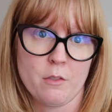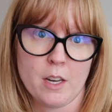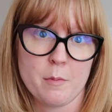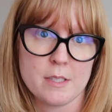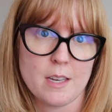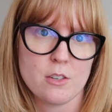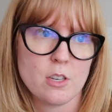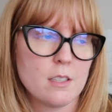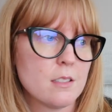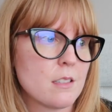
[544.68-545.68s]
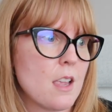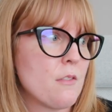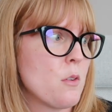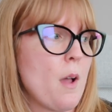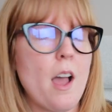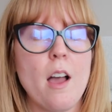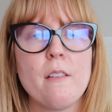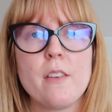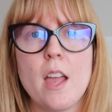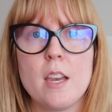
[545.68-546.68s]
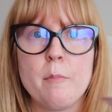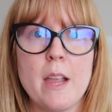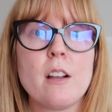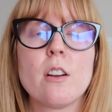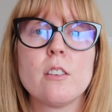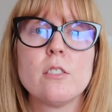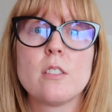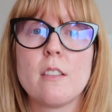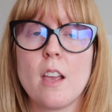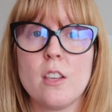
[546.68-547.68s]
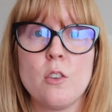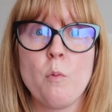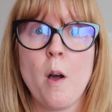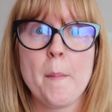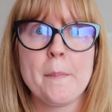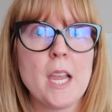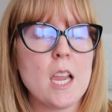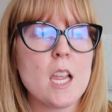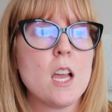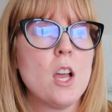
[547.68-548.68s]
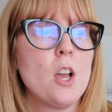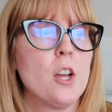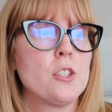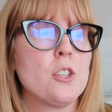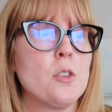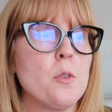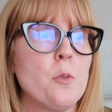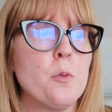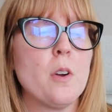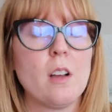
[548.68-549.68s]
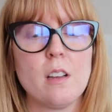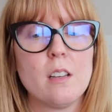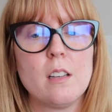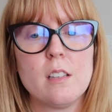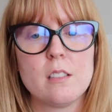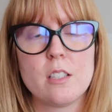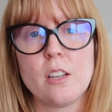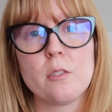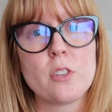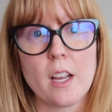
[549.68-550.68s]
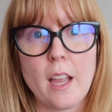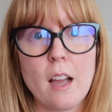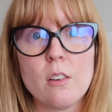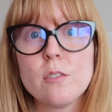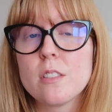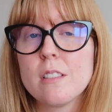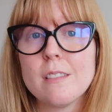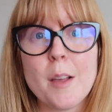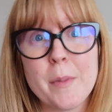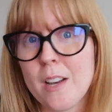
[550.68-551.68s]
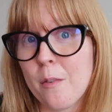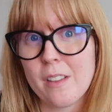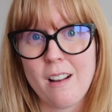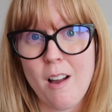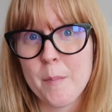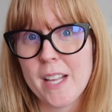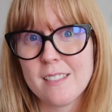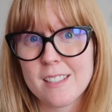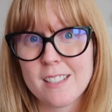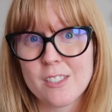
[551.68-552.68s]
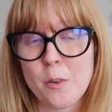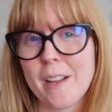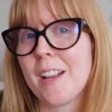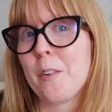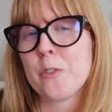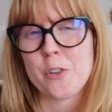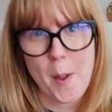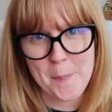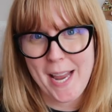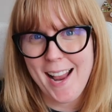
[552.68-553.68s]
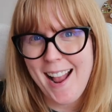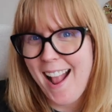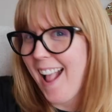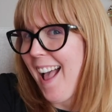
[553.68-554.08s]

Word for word: recommendations, if you have any makers that you want me to uh, to go check out, let me know in the comments so I can go shopping.